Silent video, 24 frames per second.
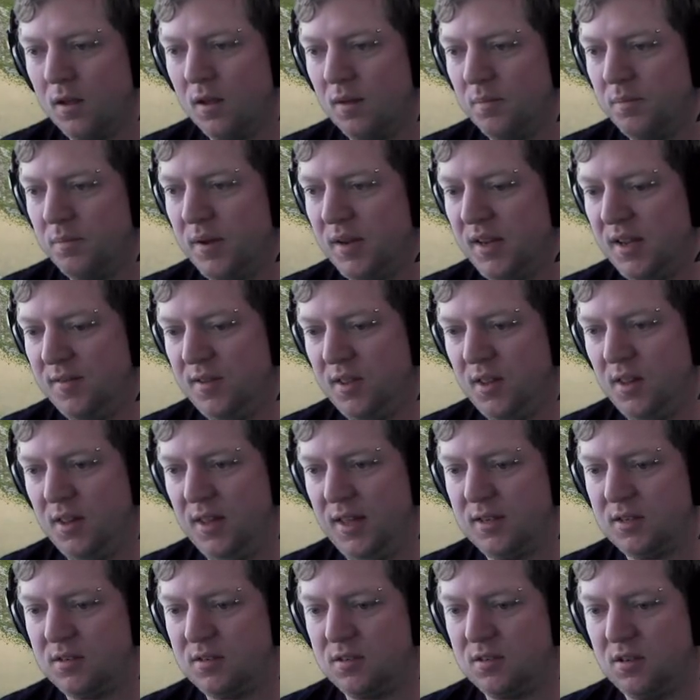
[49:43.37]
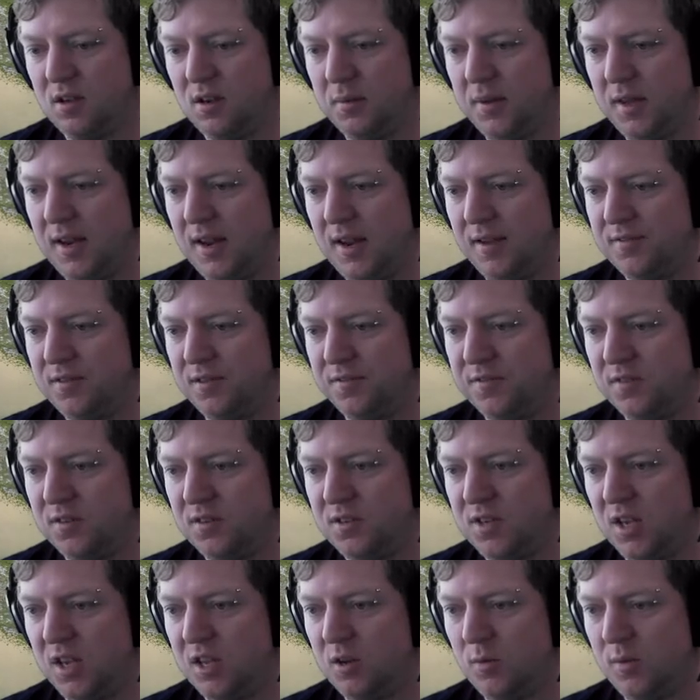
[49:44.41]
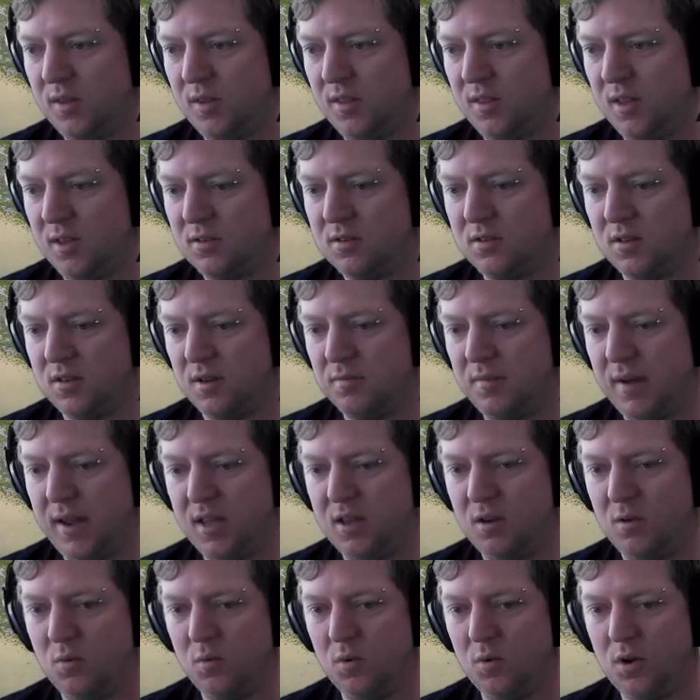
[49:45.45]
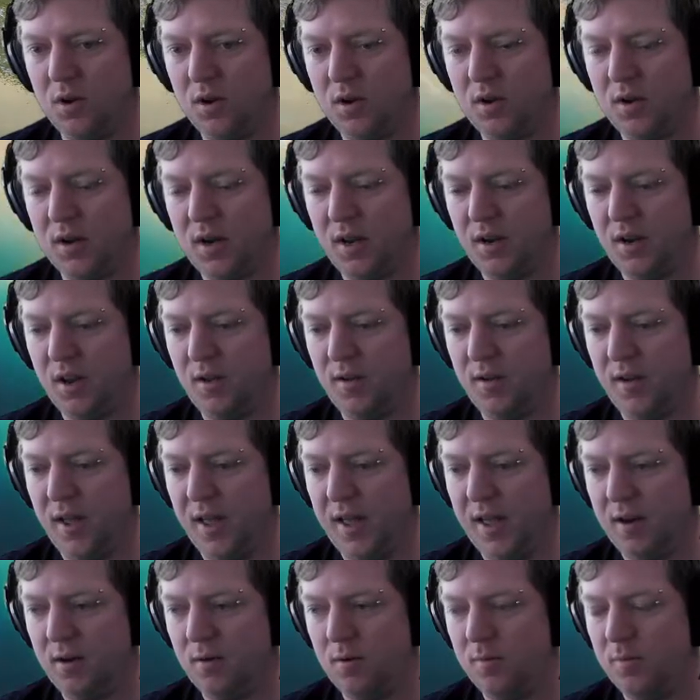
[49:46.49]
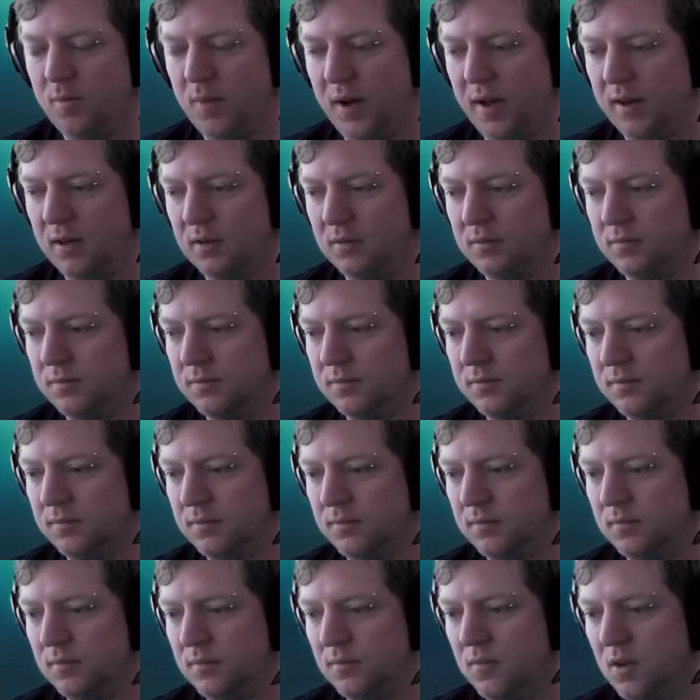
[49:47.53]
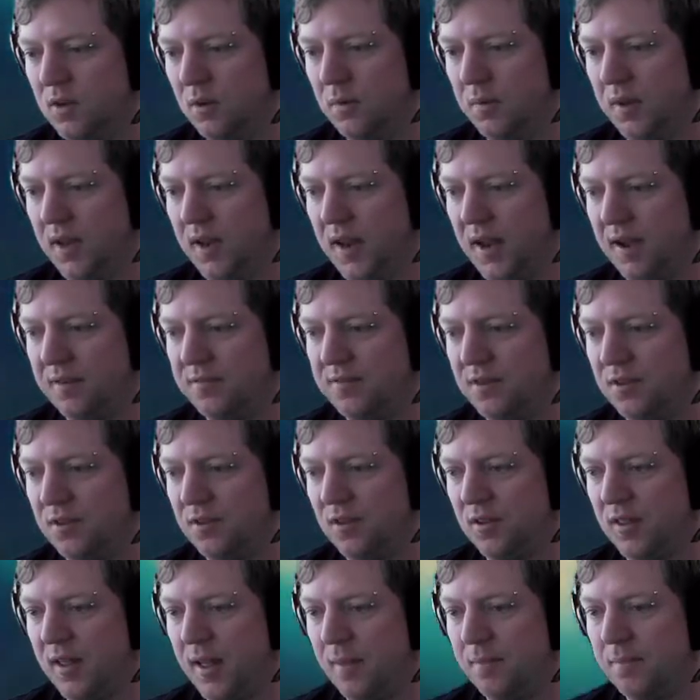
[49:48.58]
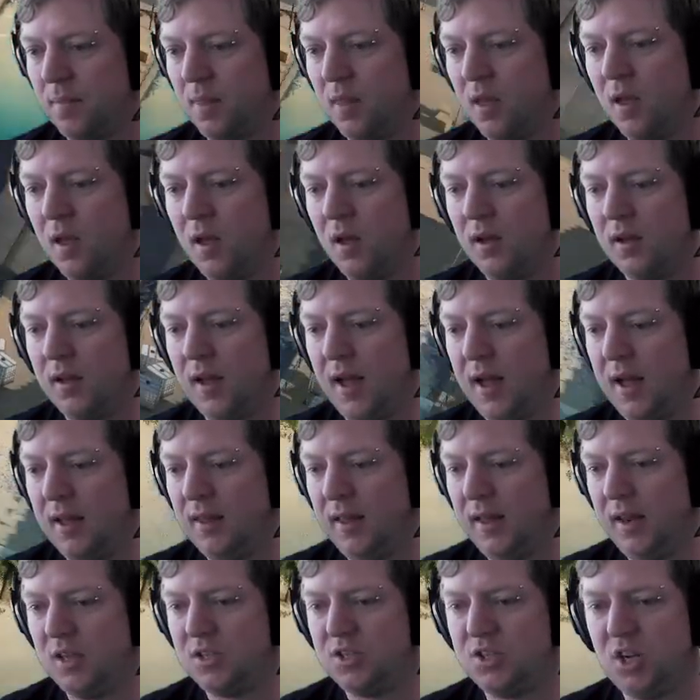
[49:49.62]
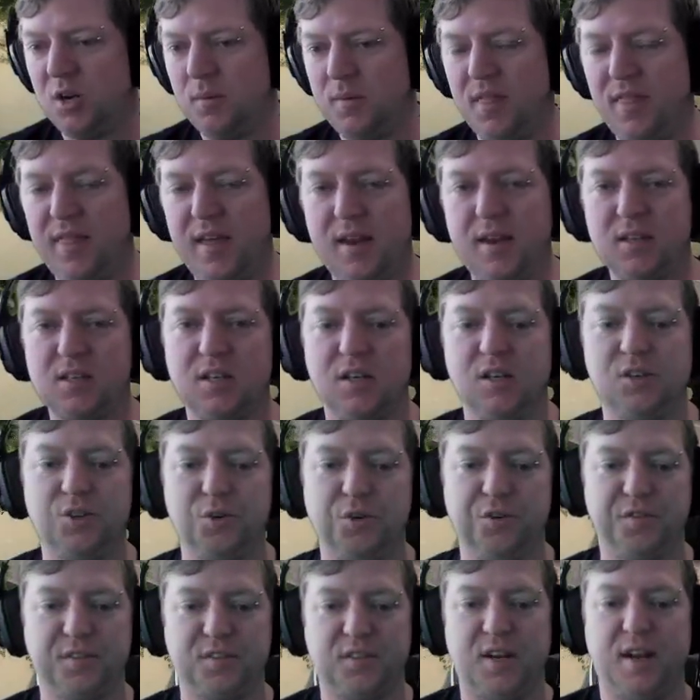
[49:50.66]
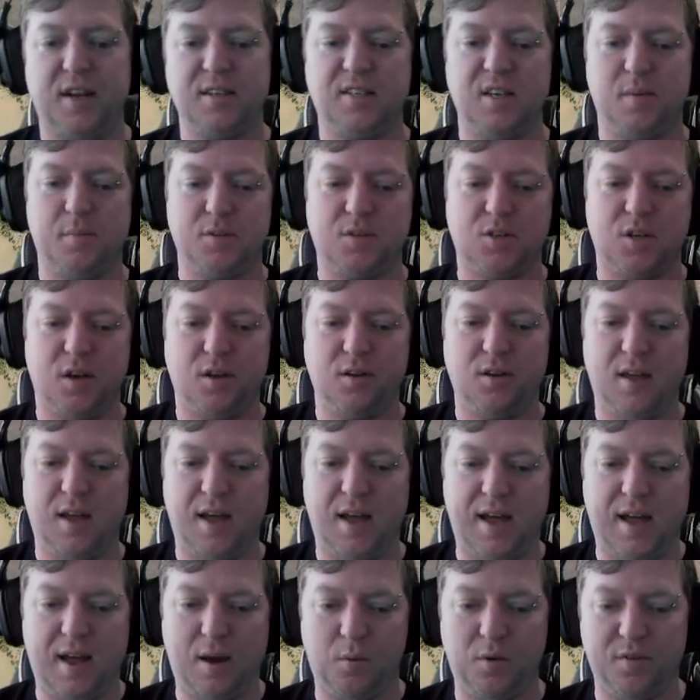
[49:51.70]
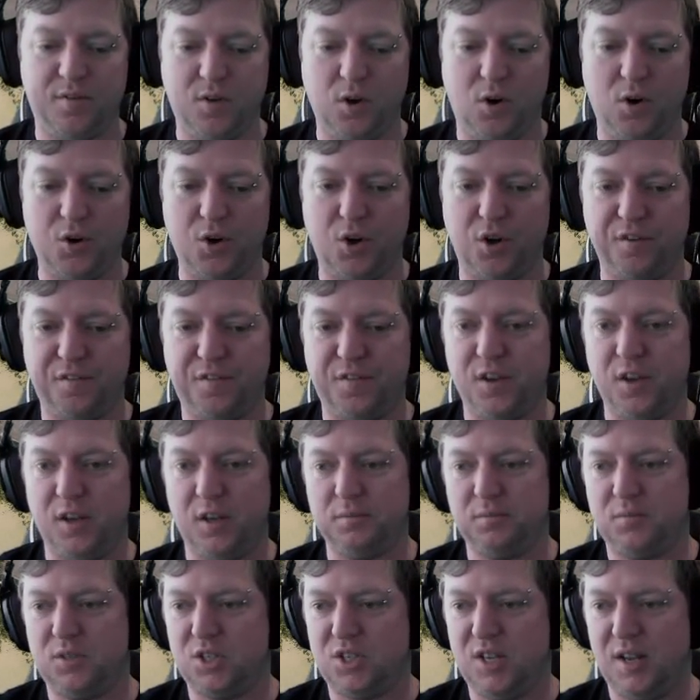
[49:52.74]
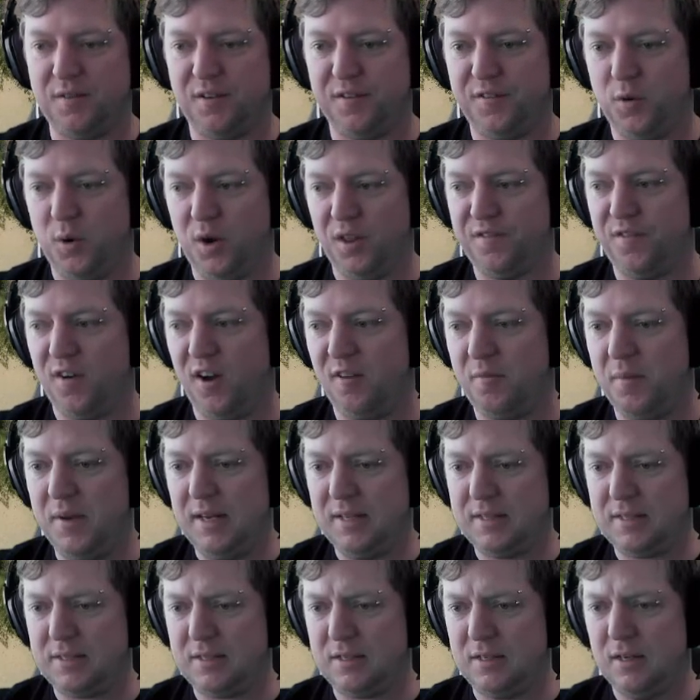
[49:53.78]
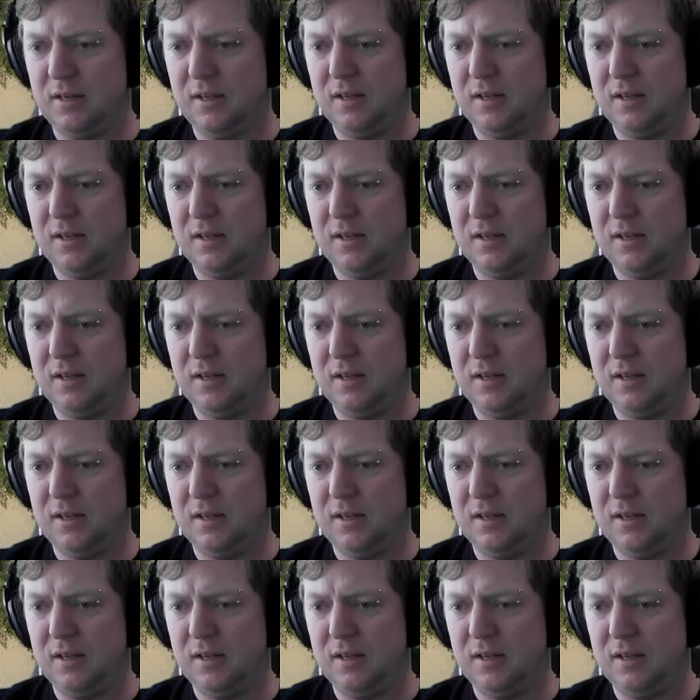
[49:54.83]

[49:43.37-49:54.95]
But nevertheless, I'm going to have to tinker with this and make it work. I don't know how, but I'm going to have to do that. Ladies and gentlemen, that is going to do it for today's episode. We've gone on for just over 45 minutes.